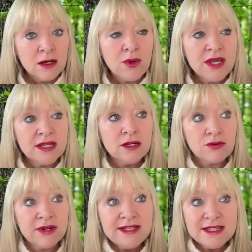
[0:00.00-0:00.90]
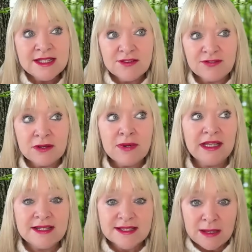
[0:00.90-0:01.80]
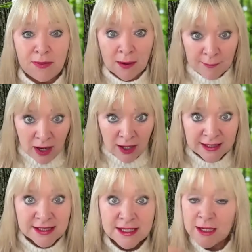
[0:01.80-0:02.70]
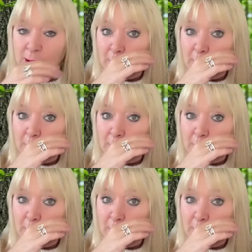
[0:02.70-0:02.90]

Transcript: We can agree to differ, but let's keep our mind